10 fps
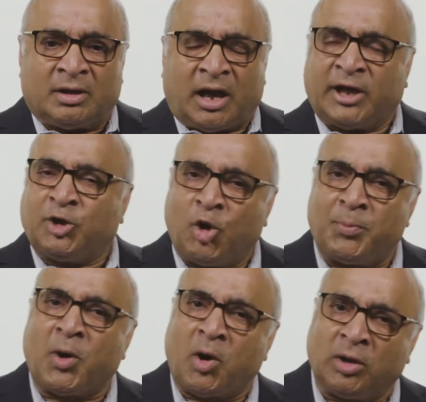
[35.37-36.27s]
I
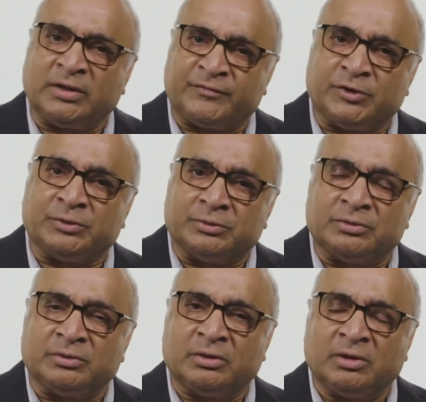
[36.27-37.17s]
hope all of you,
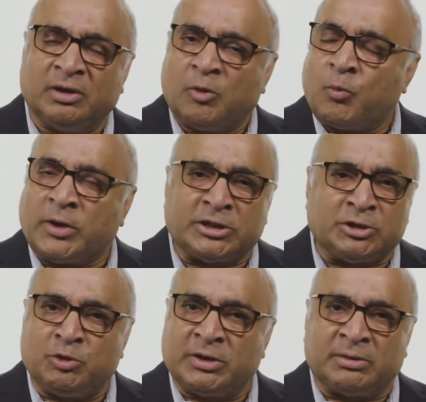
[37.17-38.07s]
whether
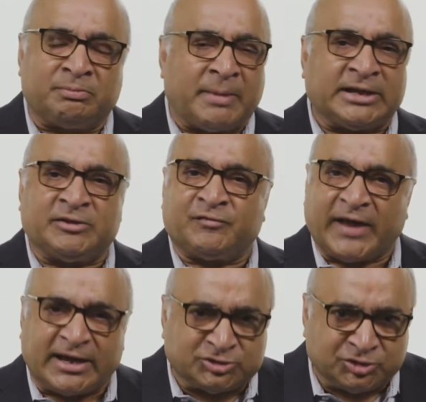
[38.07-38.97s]
you are
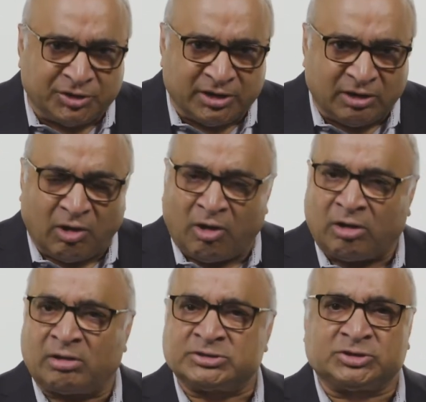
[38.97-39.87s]
manufacturing
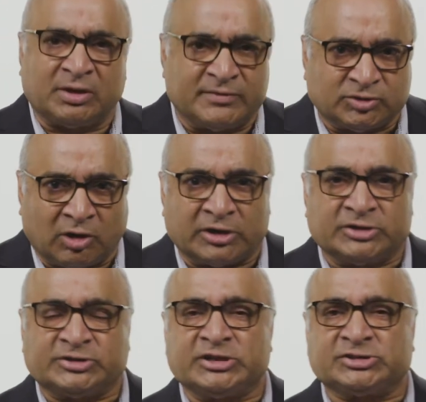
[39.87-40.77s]
or a service
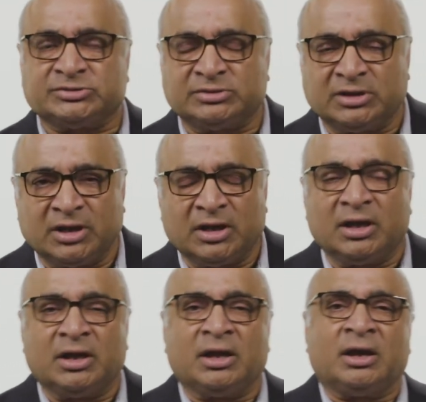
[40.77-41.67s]
organization,
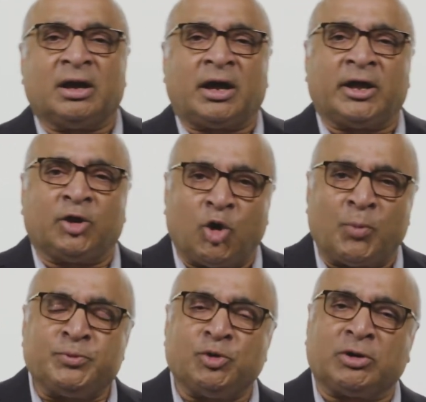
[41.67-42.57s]
I
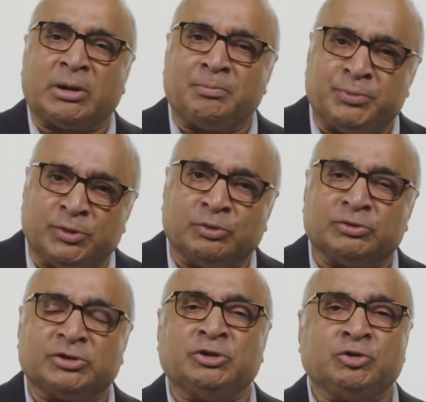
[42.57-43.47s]
hope you
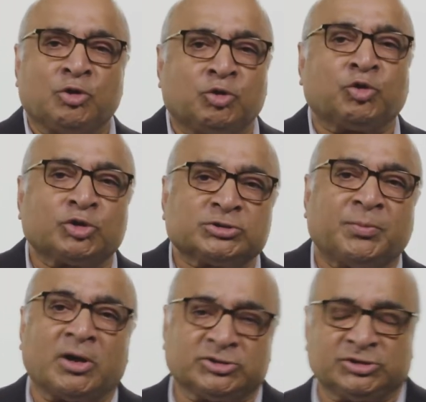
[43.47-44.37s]
compute your gross
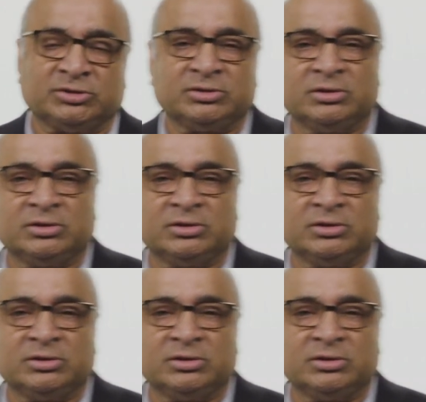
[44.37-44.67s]
margin.